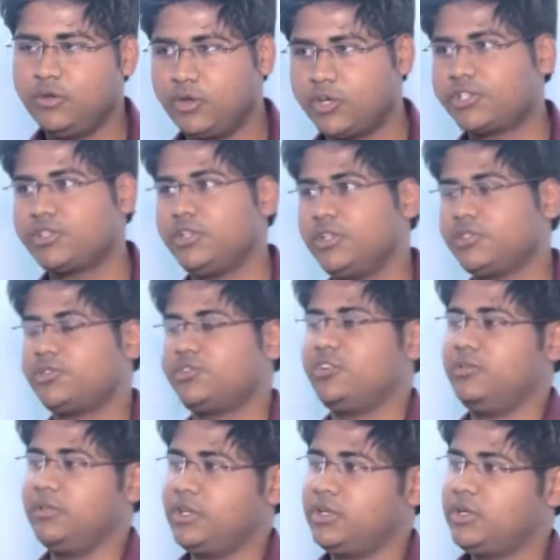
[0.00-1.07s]
Occasionally is to
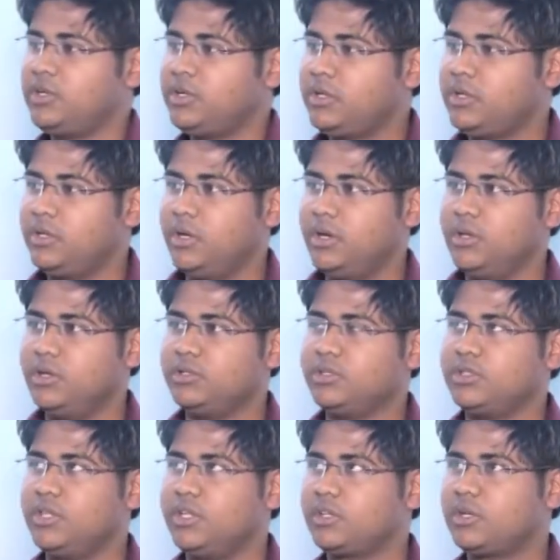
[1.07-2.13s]
solve that. Uh,
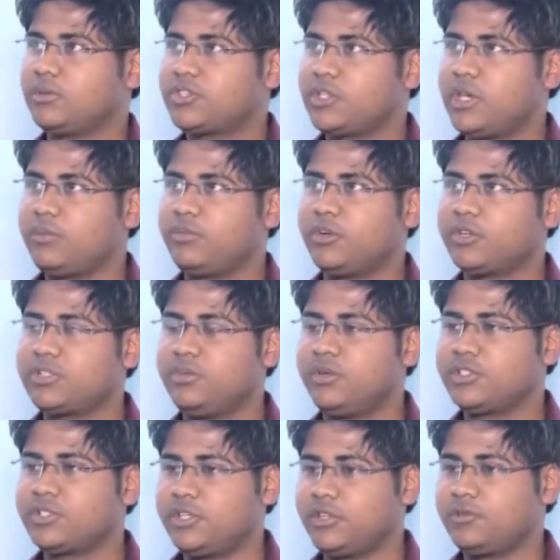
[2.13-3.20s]
then comes the
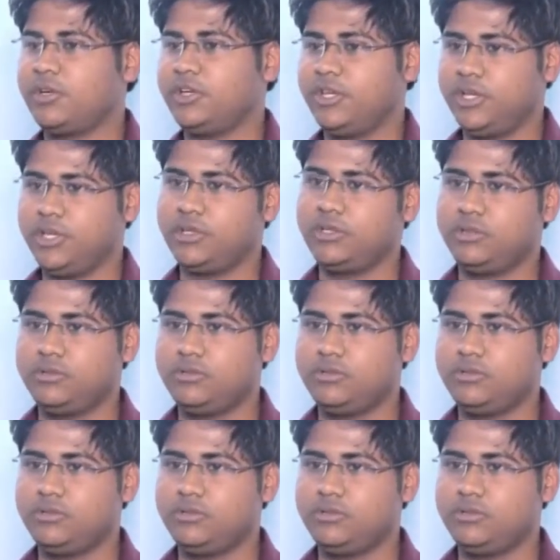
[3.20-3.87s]
approximation and quantity.